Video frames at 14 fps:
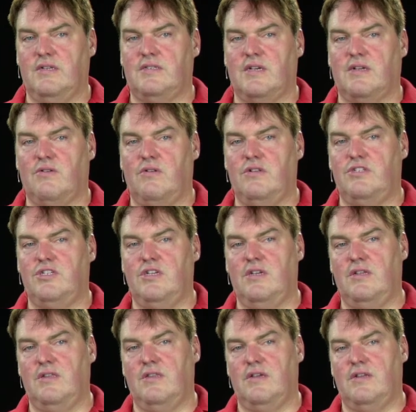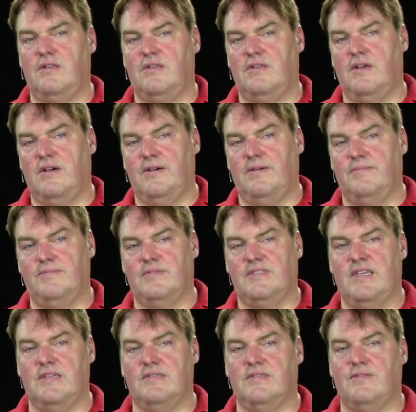technology that
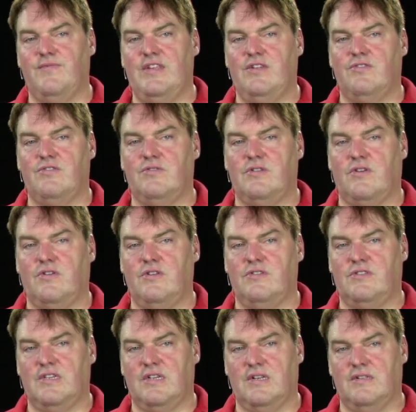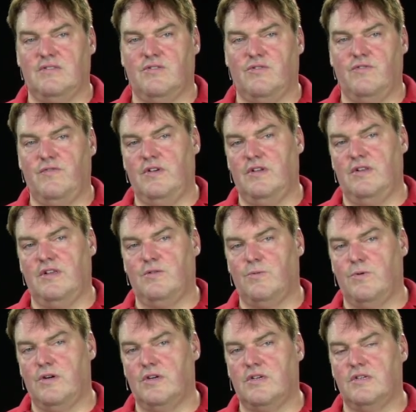sends video and audio signals over a
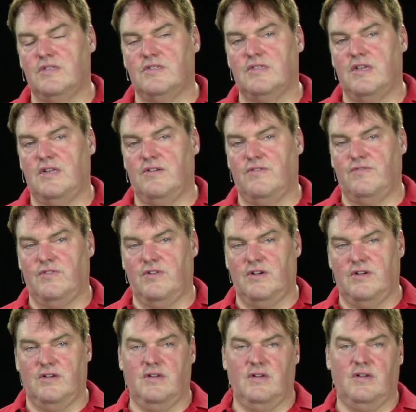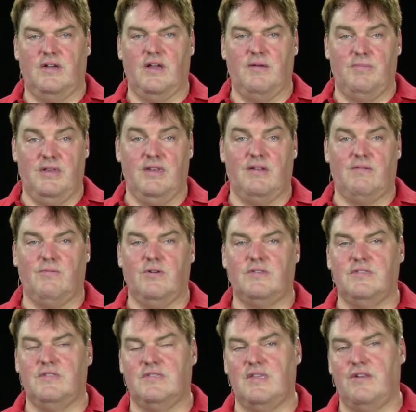network instead of IP
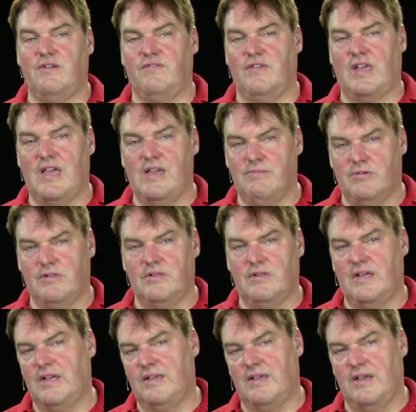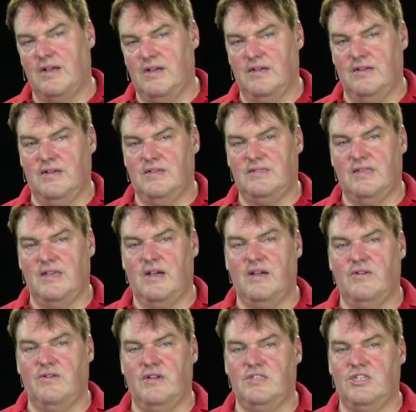networks, instead of a cable like SDI
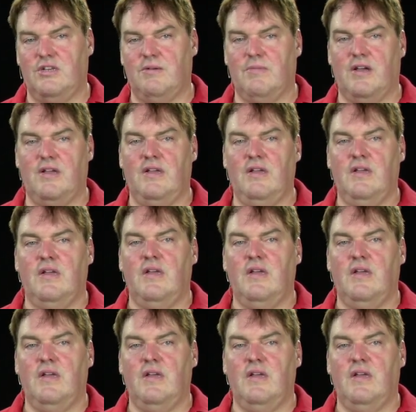or HDMI.